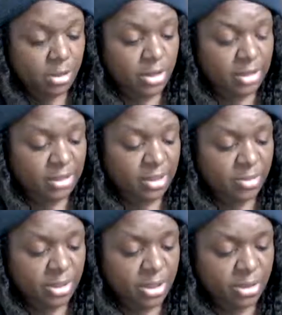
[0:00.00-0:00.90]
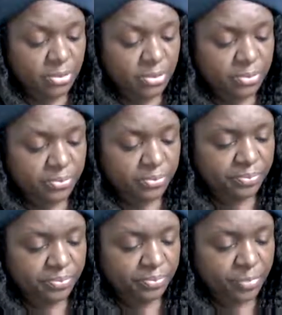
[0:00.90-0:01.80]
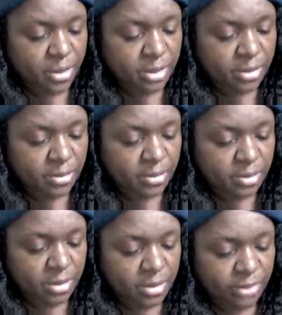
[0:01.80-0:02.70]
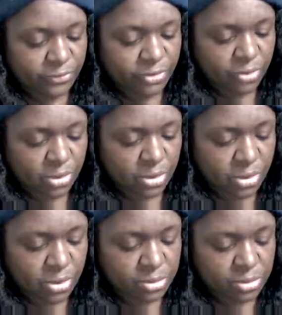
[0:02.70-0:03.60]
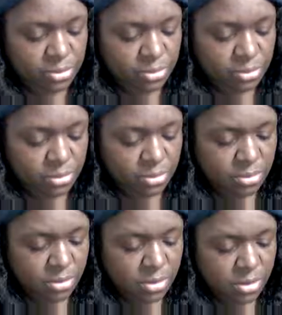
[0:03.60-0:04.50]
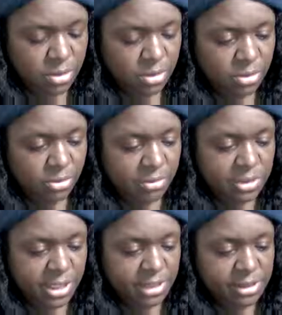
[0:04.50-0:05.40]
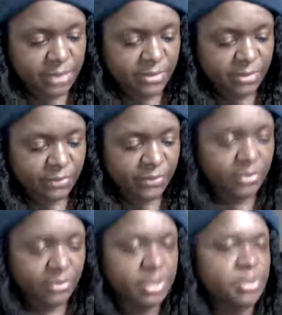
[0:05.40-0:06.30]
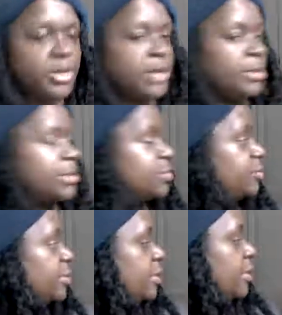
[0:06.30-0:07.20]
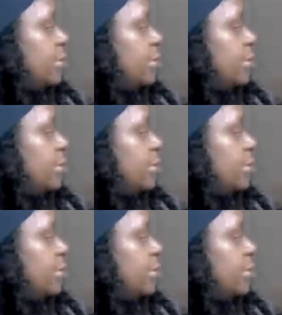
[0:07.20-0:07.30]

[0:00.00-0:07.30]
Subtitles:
You have to let me know if someone calls or texts, even though the phone has been acting stupid